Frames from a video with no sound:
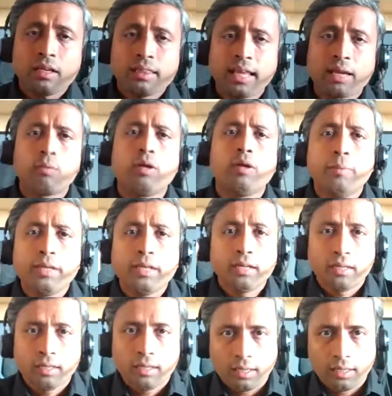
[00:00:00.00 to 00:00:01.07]
there will
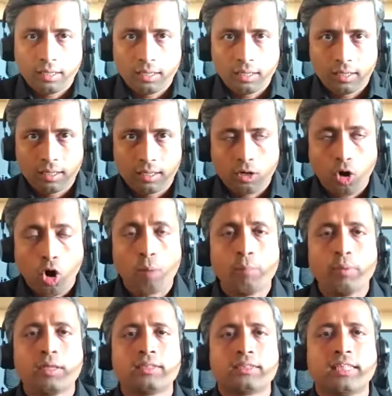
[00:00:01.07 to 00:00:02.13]
be a
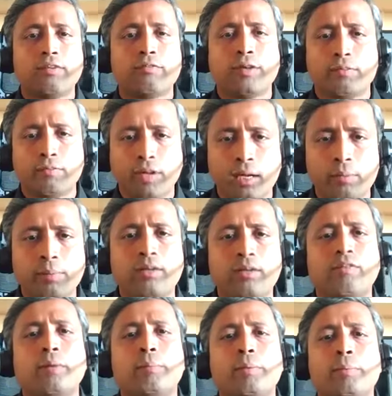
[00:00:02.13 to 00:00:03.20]
common safe environment
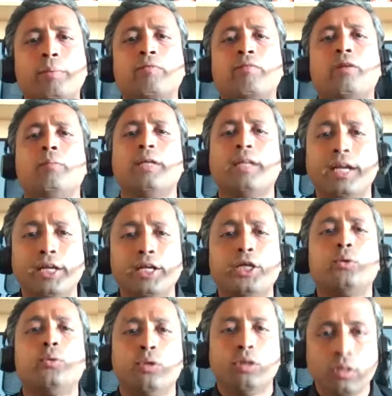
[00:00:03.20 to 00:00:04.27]
where people will be ready
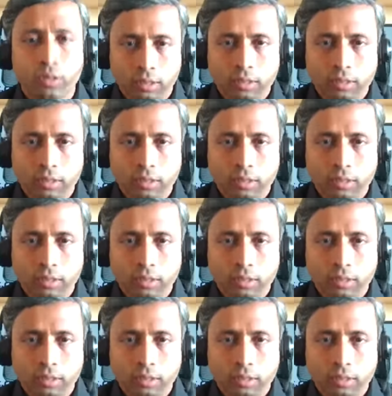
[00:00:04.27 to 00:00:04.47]
to